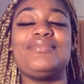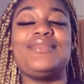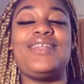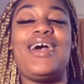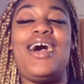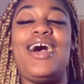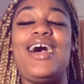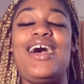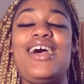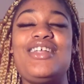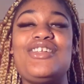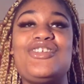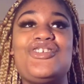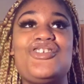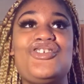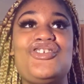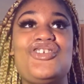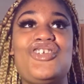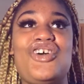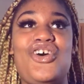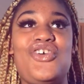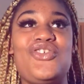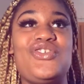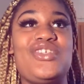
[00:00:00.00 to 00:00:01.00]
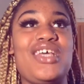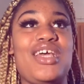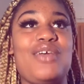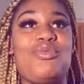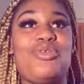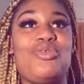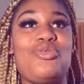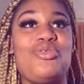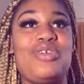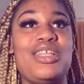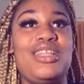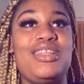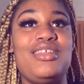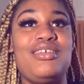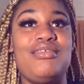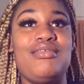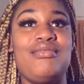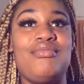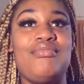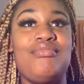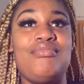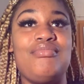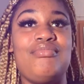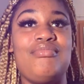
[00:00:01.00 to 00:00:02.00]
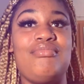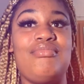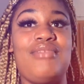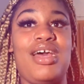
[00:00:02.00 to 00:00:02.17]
I had no type of rhythm.